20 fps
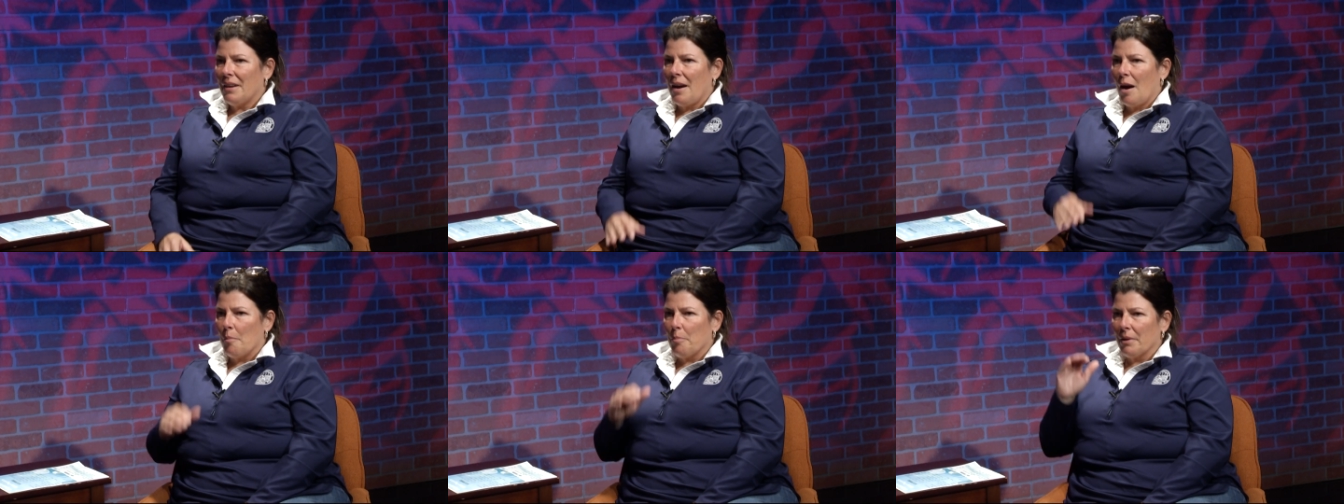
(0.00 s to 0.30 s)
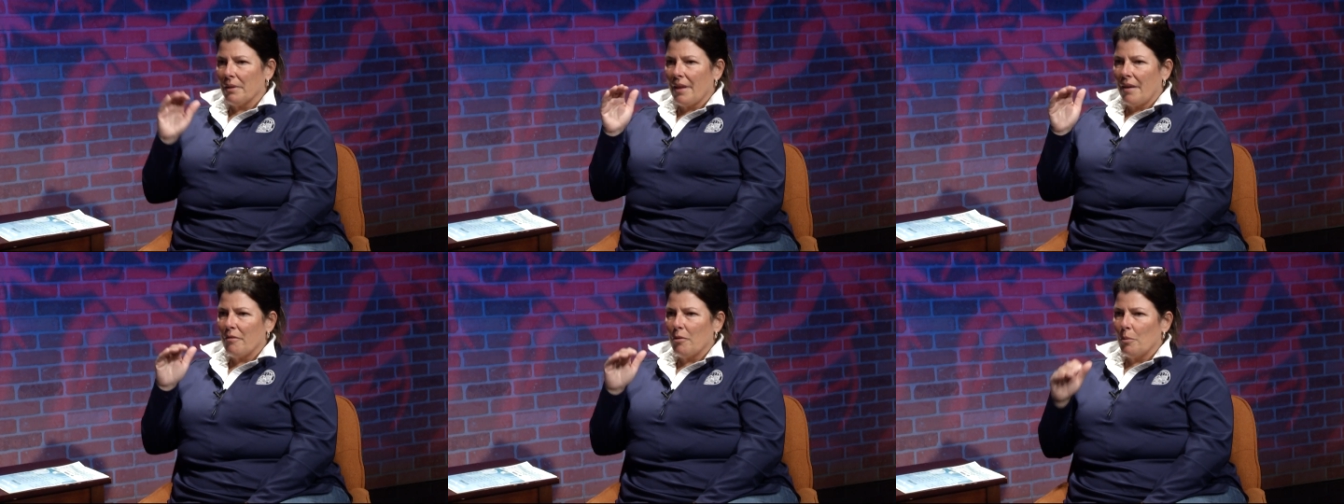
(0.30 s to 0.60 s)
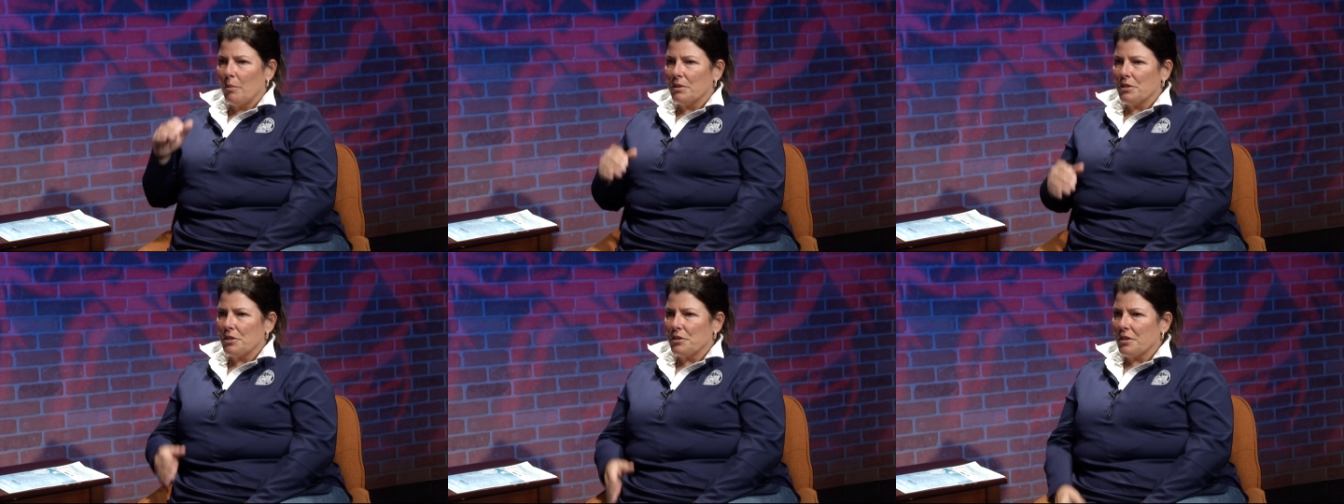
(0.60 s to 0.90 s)
upper level,
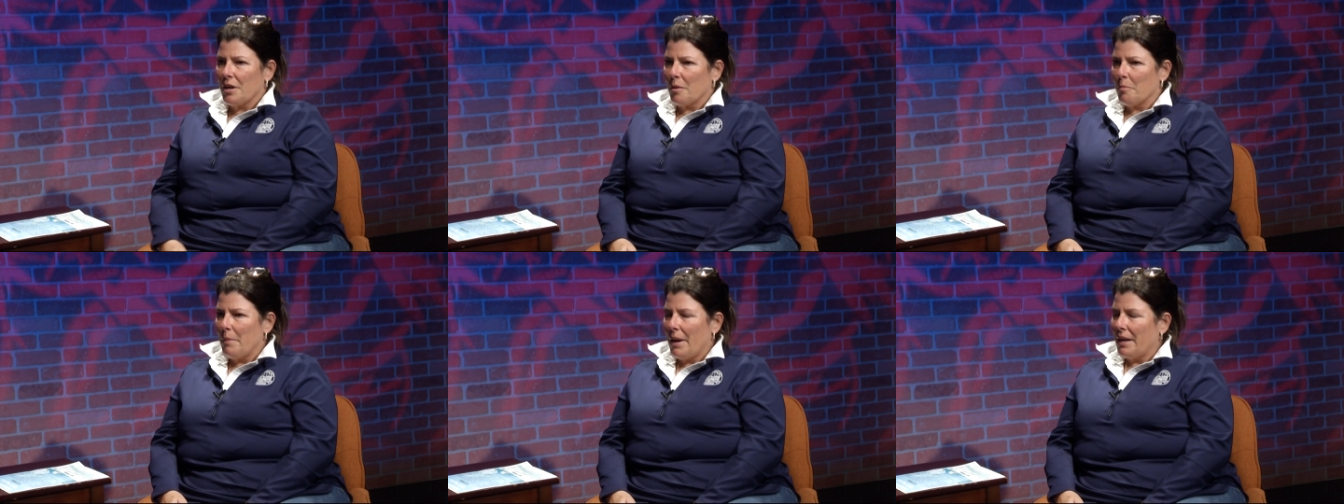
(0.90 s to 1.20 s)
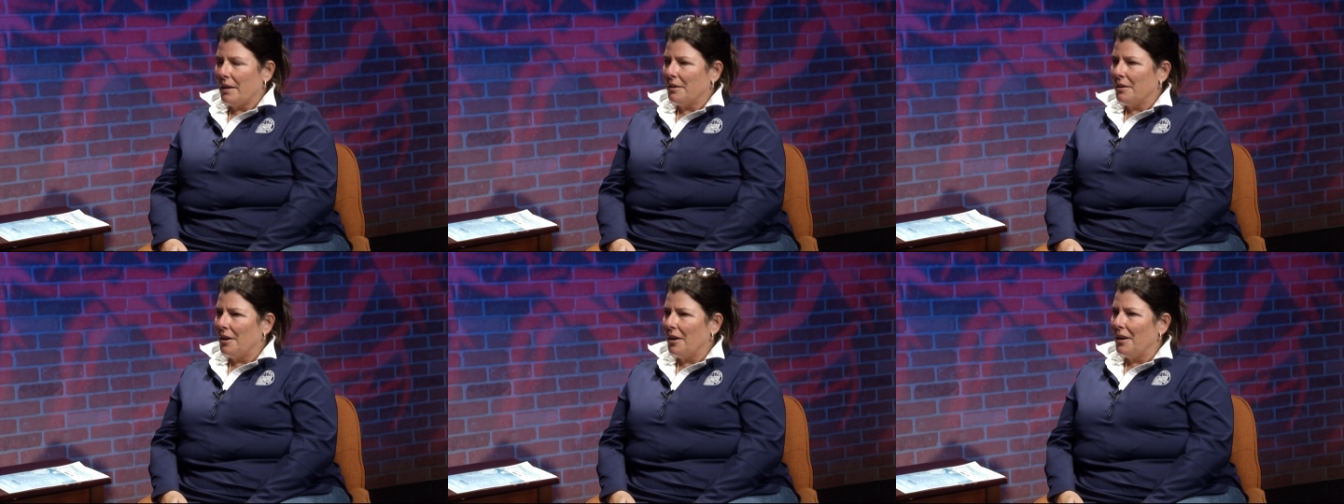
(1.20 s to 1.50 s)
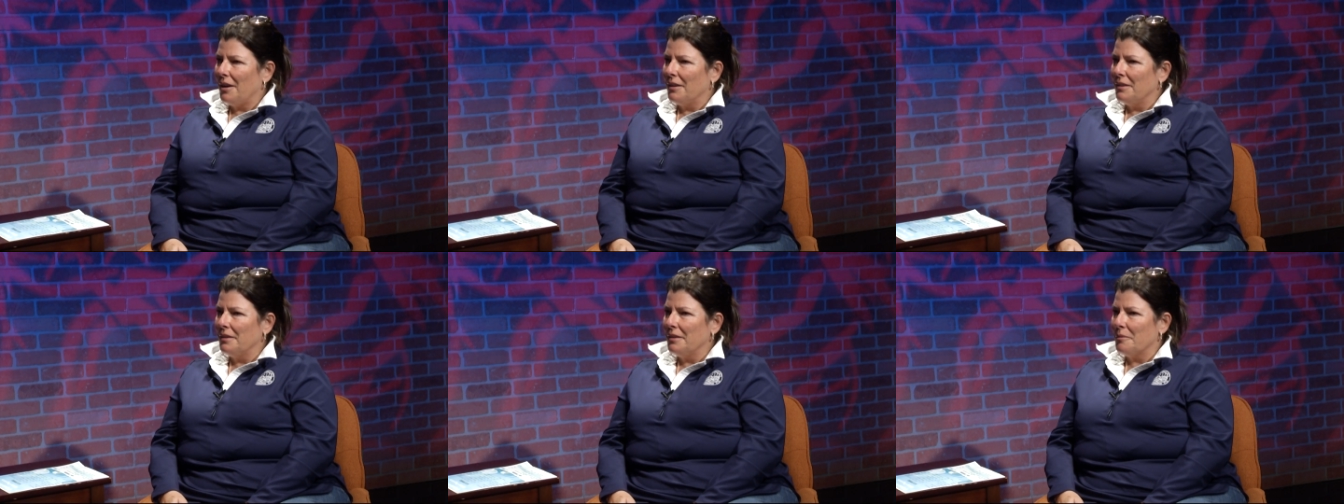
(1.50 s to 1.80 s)
which is our main
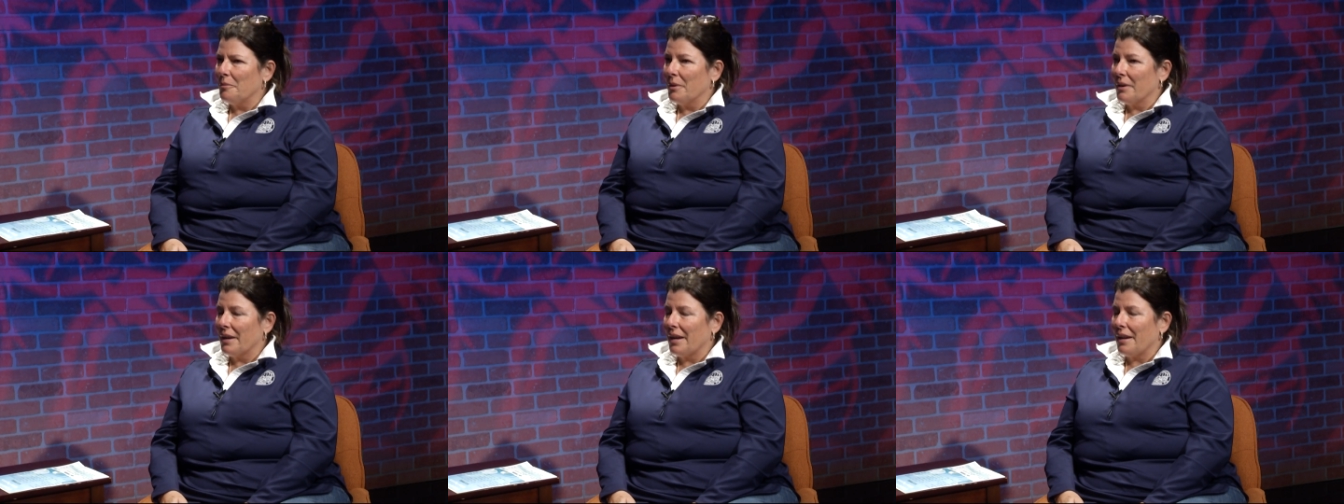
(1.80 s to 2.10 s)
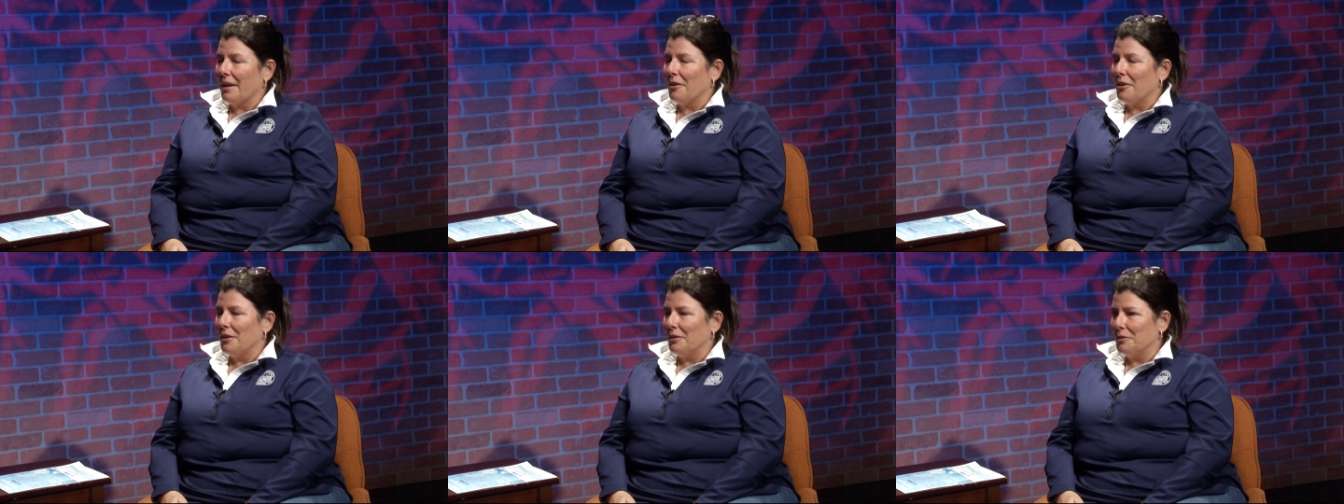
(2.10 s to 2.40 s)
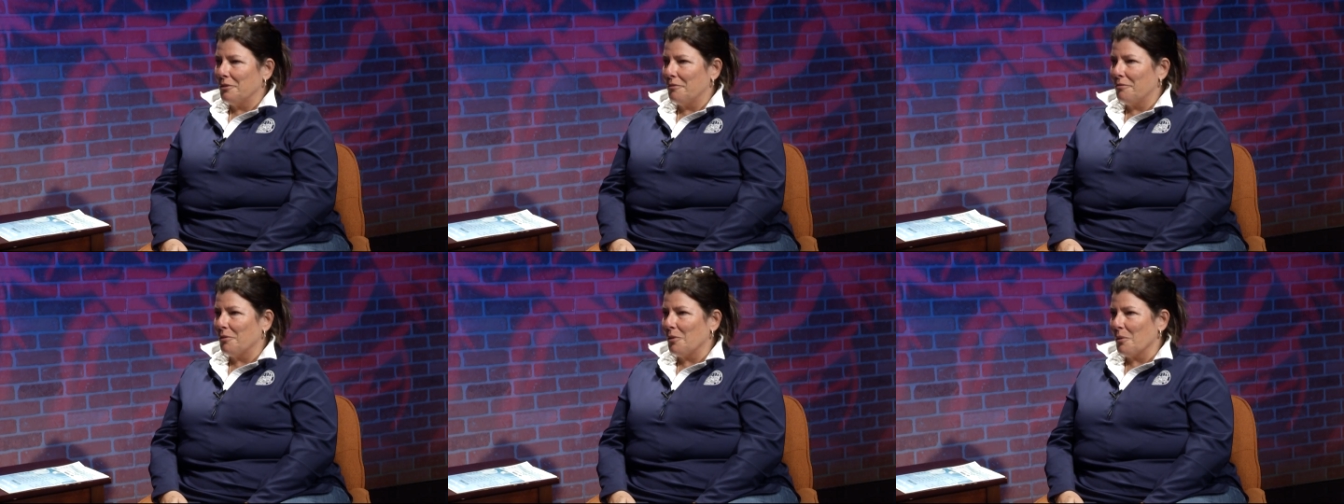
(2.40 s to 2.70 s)
hall, we're getting all
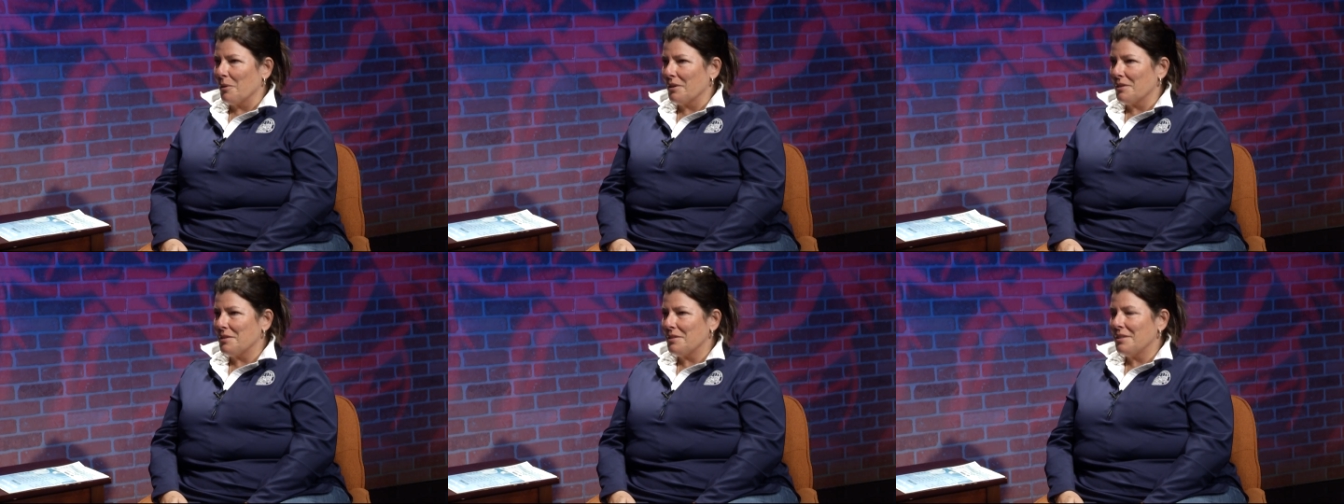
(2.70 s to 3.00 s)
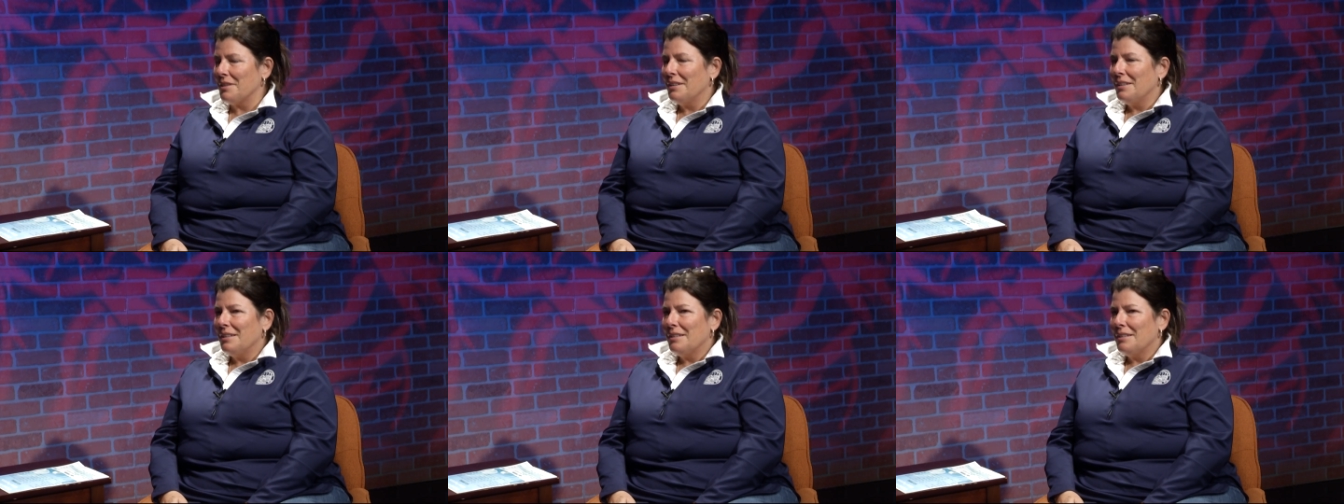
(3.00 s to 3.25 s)
new floors.